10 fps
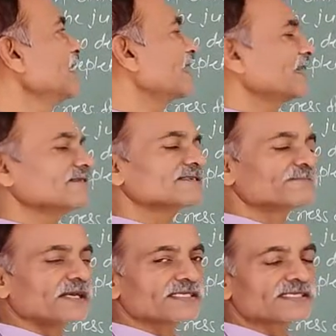
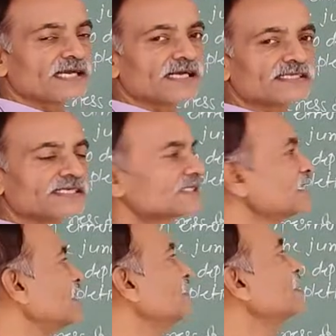space charge
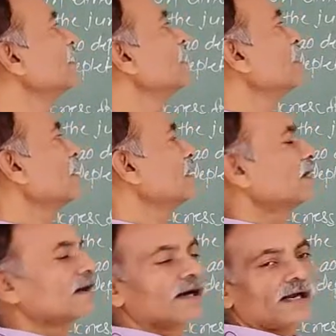region
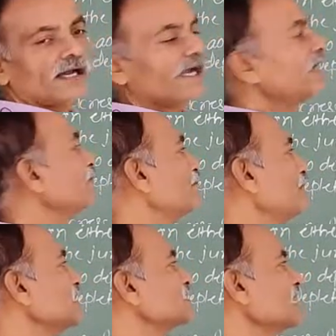in P
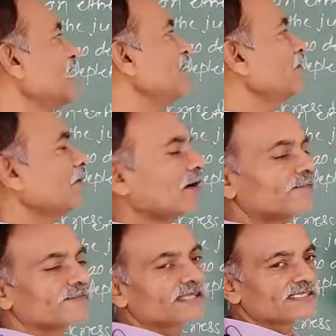side of
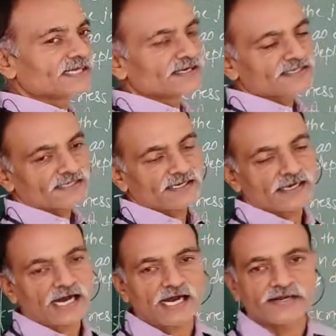the junction
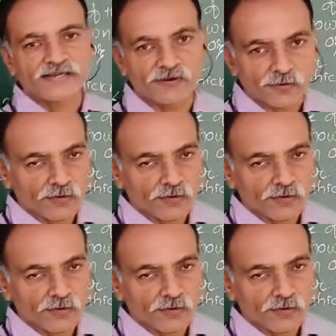are developed.